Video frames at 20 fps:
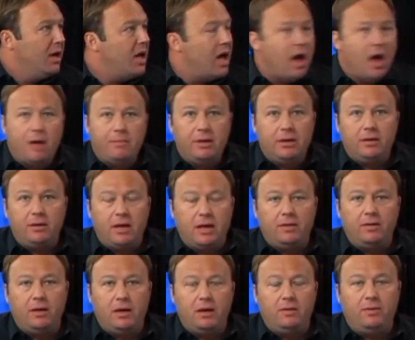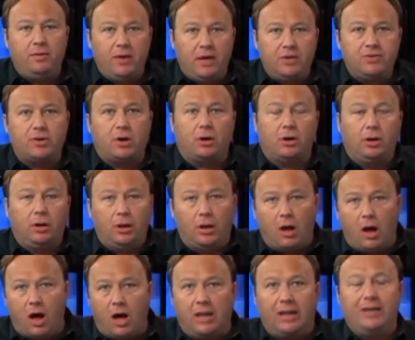I mean, these are
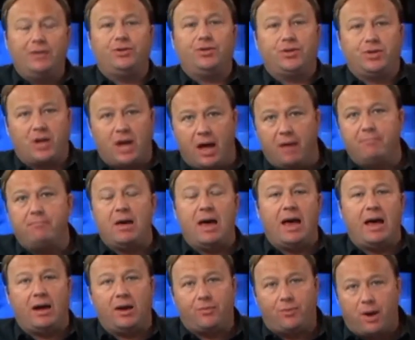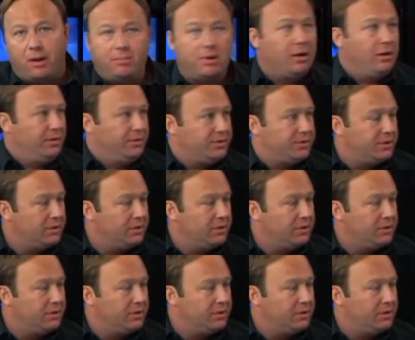lawless scumbag criminals.